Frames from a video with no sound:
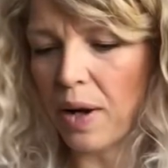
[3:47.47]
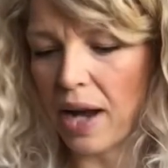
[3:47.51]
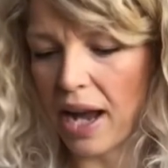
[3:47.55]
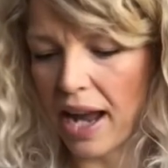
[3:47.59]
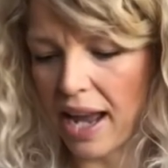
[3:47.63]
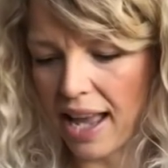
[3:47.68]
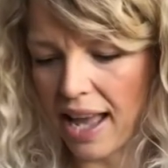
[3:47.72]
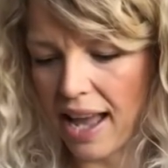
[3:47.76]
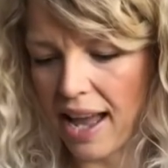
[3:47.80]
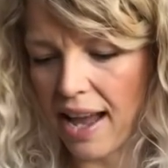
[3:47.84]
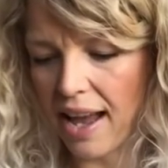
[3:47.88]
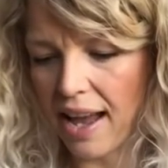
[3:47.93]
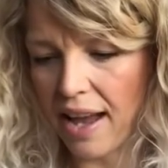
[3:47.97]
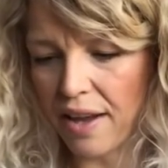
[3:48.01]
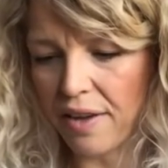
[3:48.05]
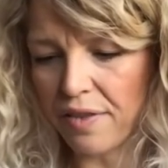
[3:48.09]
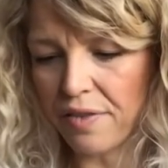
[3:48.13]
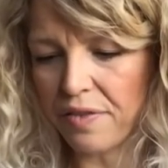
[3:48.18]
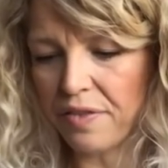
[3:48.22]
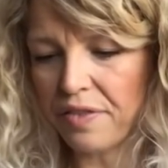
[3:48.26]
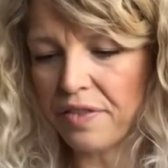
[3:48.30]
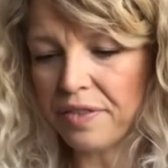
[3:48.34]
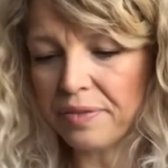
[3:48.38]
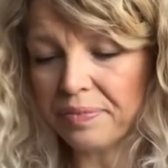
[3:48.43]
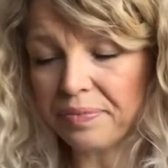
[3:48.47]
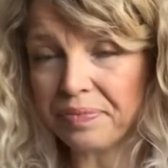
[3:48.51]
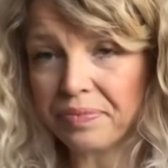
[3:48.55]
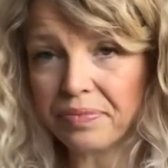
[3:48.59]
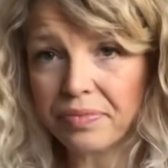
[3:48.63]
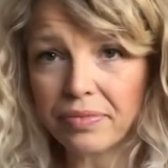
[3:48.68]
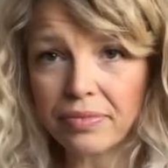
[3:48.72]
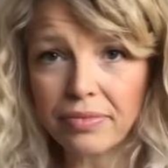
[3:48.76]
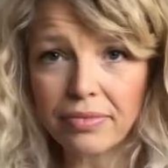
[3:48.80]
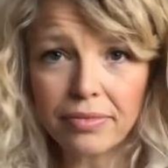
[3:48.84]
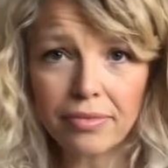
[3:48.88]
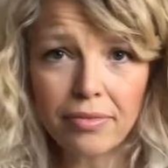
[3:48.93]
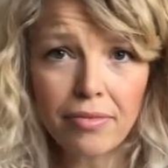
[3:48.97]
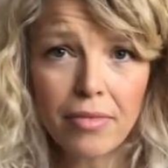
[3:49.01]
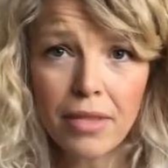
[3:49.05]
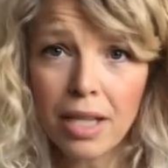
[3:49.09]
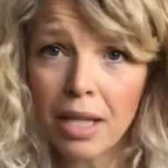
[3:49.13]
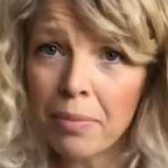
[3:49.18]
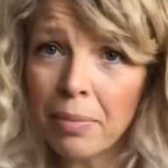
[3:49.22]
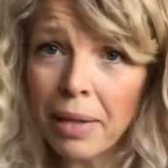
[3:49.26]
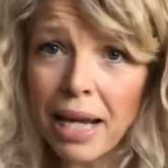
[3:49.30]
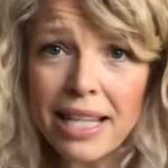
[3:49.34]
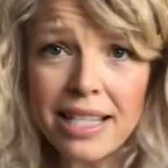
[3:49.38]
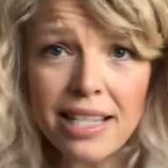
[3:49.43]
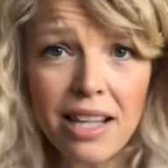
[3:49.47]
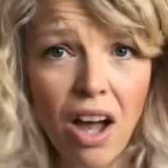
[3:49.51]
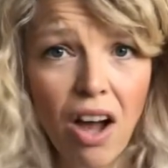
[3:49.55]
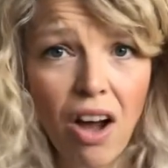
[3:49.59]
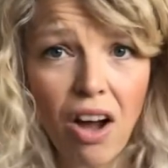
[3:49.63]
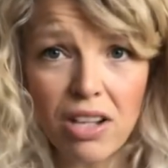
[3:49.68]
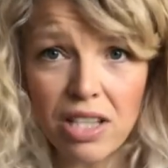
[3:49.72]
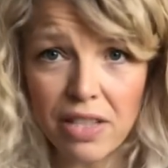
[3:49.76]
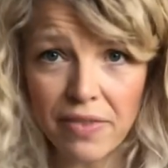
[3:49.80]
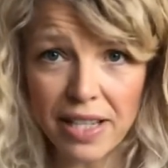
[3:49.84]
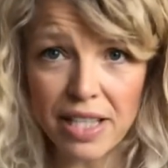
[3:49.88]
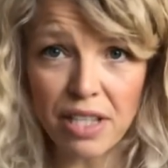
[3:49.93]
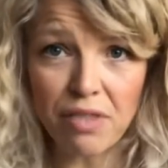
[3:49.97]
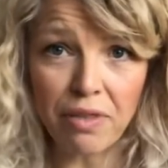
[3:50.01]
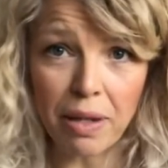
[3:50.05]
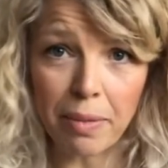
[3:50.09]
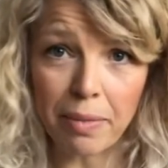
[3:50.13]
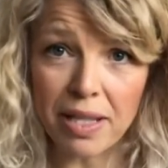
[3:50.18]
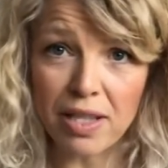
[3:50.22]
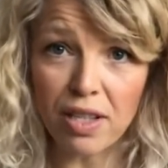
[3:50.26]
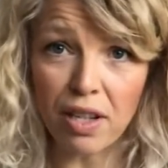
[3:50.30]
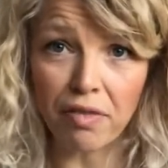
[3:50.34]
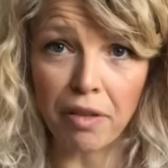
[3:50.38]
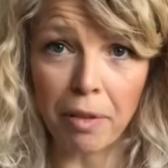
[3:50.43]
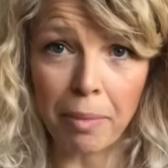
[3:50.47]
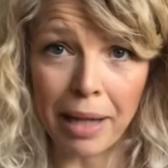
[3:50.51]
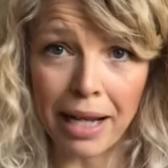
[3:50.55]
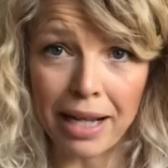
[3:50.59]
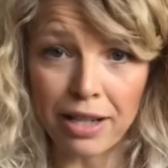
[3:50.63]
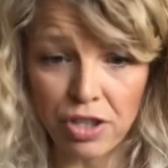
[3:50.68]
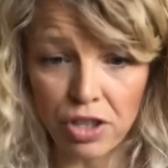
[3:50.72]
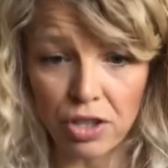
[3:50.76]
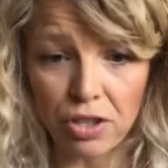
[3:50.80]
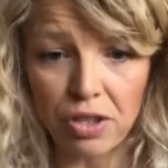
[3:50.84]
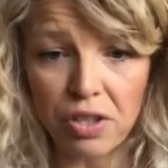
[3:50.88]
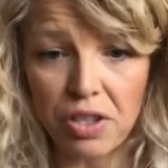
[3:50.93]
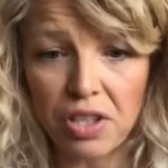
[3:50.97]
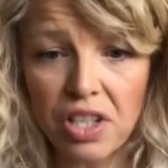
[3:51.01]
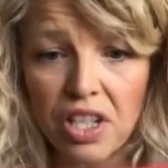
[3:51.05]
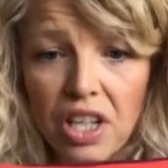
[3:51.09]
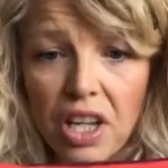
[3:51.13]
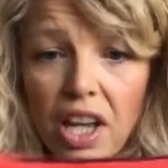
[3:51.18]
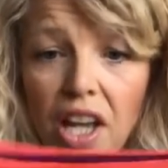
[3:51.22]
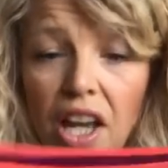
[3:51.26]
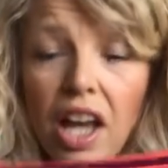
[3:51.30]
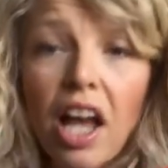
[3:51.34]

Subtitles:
I have, bless her heart, I've had to rip this off her back just.